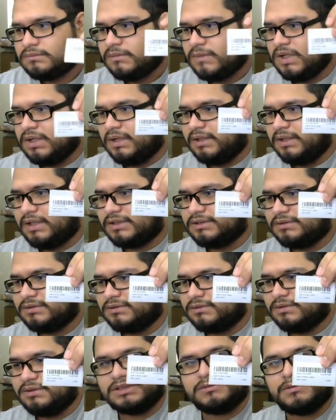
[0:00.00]
and that's
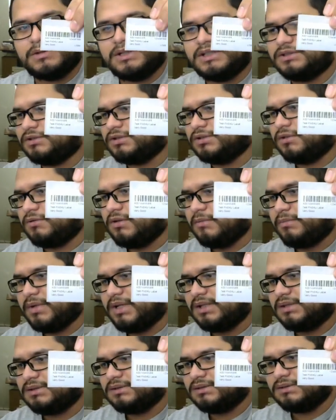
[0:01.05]
what it should show up
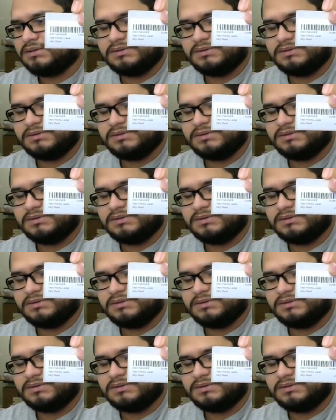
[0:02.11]
as.